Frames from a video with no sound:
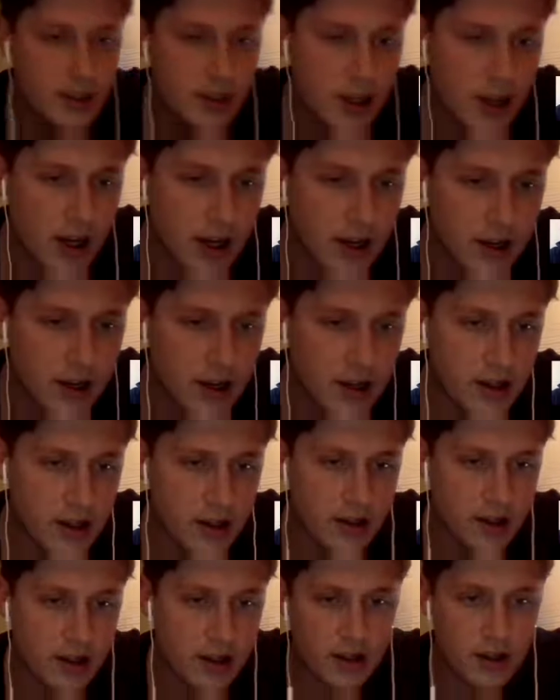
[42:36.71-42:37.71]
I got
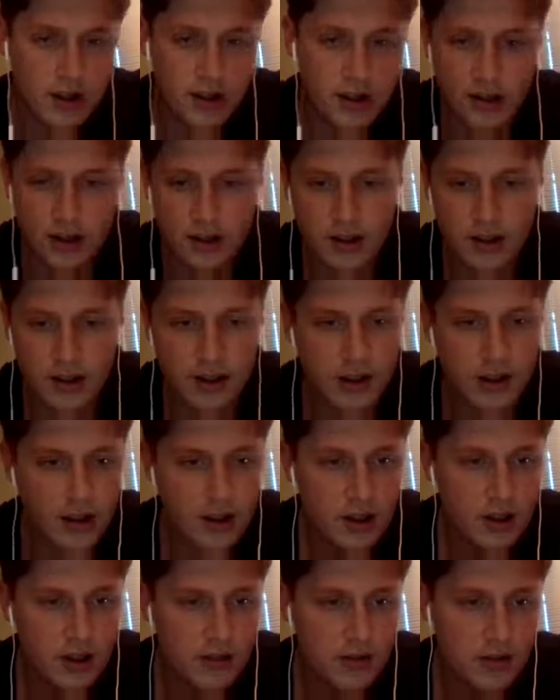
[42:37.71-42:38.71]
the
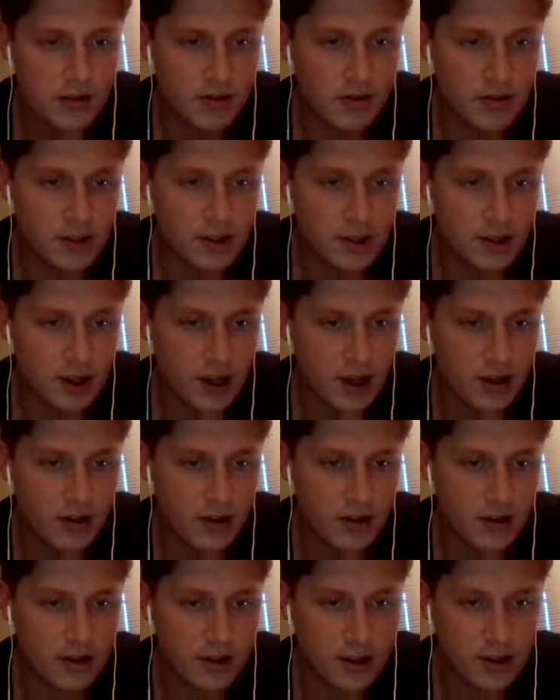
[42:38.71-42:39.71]

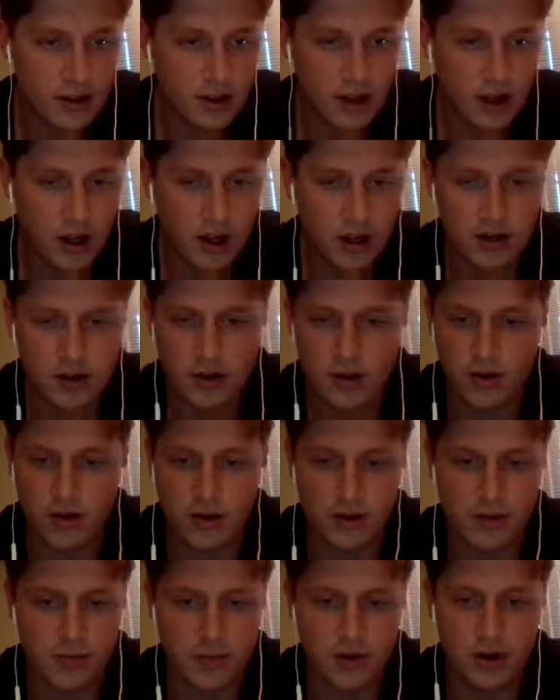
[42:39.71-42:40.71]
50,000. I
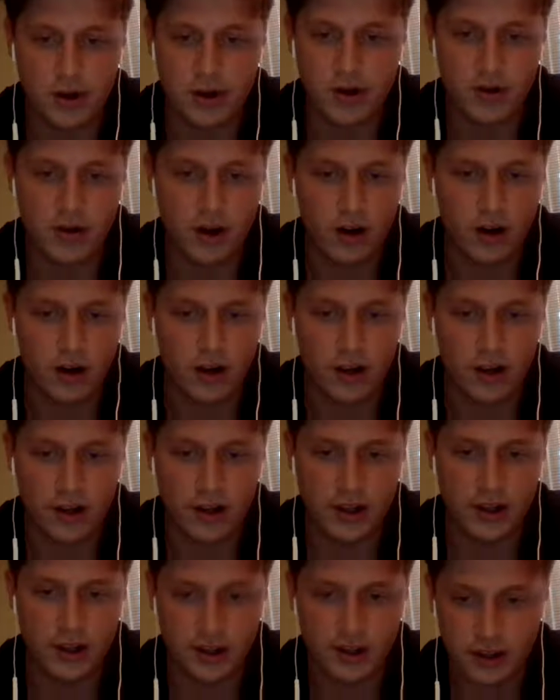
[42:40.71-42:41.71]
totally put it in wrong, I
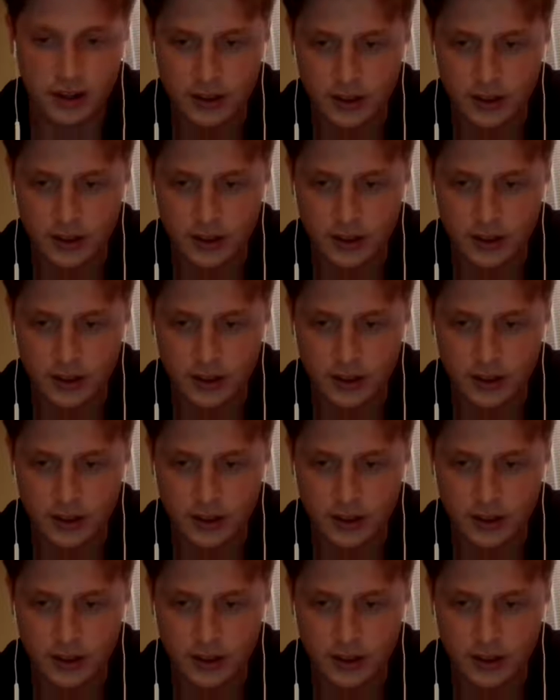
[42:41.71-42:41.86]
think.